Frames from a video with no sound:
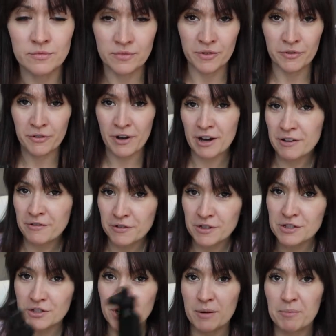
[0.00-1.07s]
The very
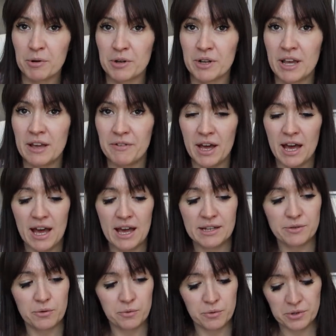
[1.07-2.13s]
first tripod I ever
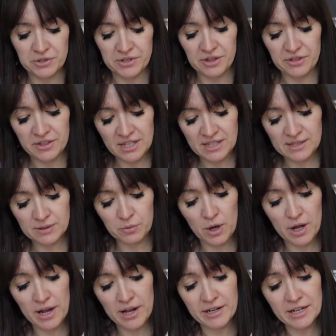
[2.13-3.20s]
had was this
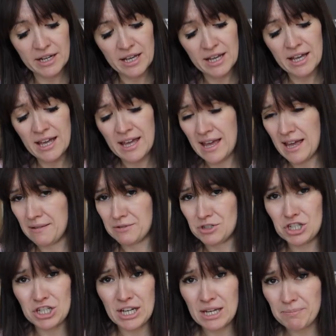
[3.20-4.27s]
one.
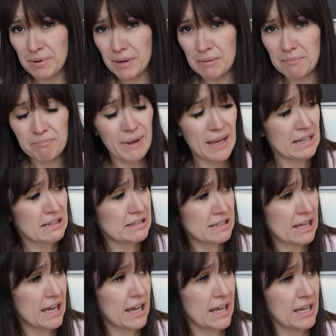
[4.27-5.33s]
Cheap,
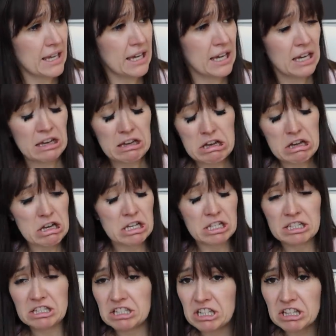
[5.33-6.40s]
basic,
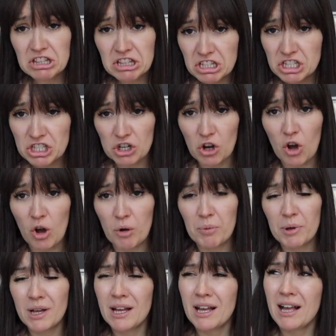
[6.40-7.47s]
did the
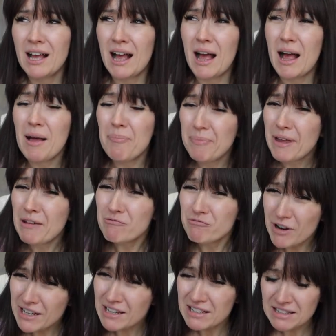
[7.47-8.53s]
job. A bit
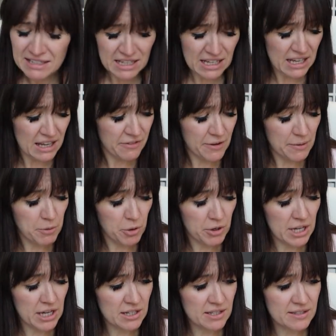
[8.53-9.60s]
rickety, if I'm
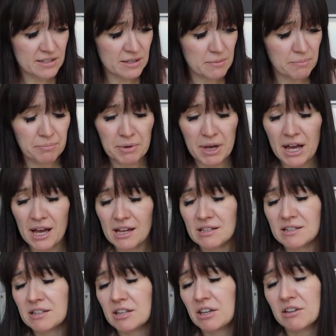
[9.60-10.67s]
honest,
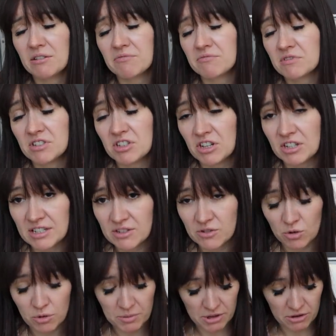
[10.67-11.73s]
but certainly
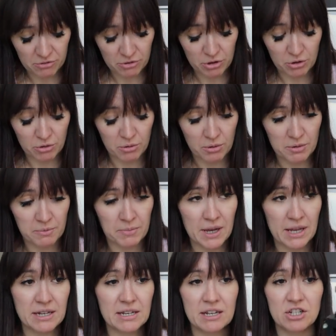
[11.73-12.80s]
saw me through my
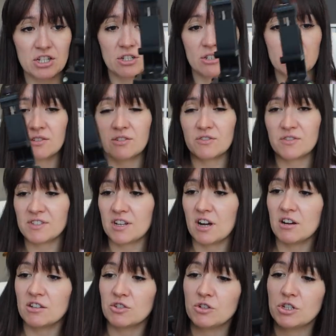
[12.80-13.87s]
initial sort of
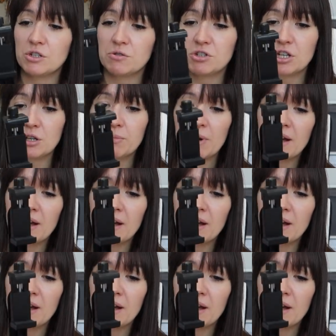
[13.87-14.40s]
start on YouTube.